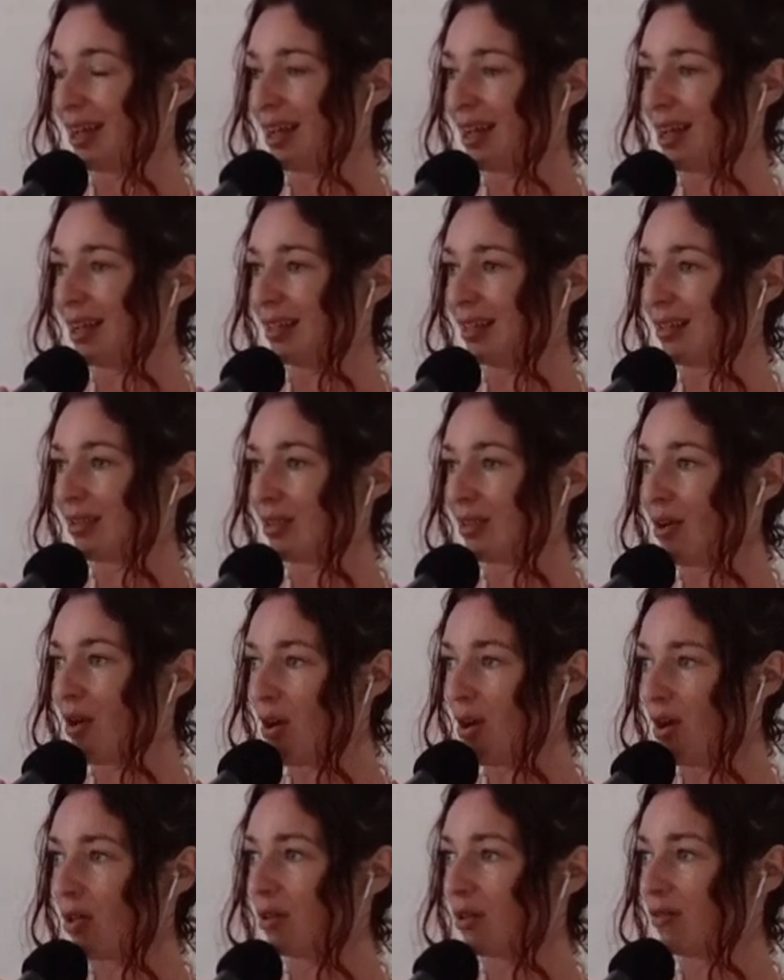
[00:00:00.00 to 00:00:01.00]
and
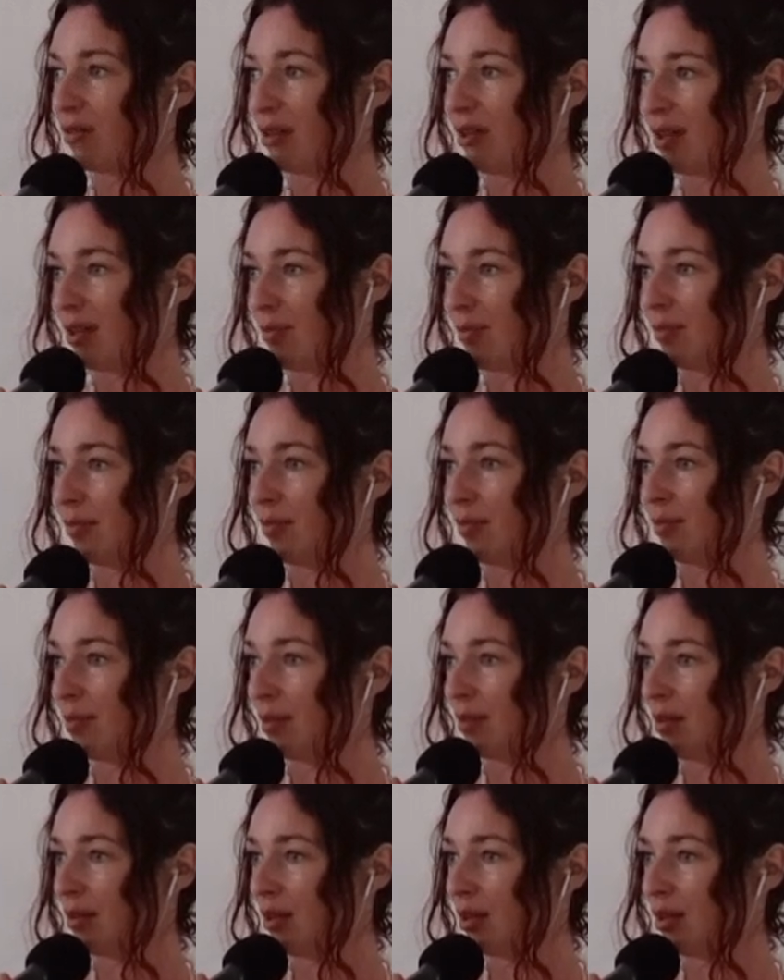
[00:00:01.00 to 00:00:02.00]
all of them
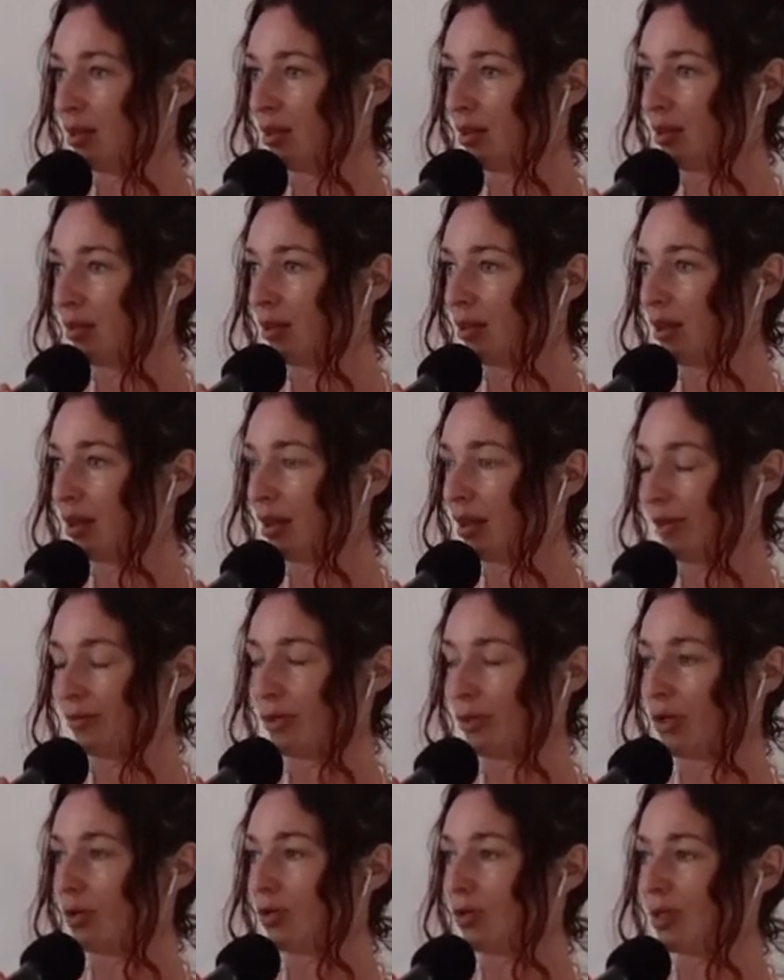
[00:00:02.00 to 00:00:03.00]
have
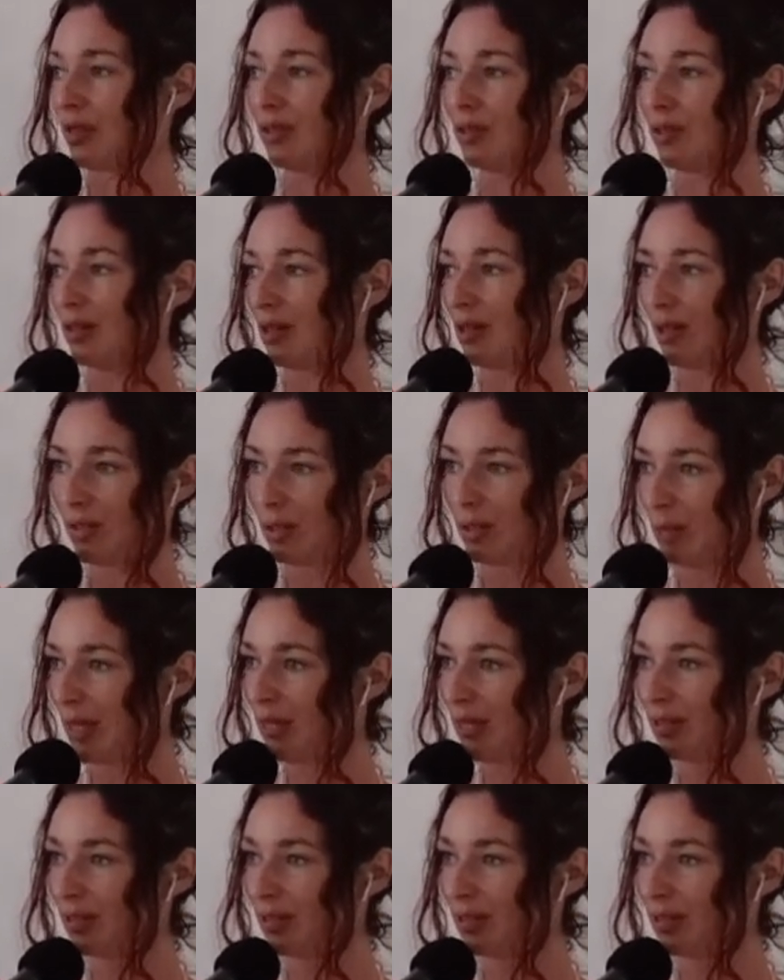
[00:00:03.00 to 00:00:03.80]
chosen to not speak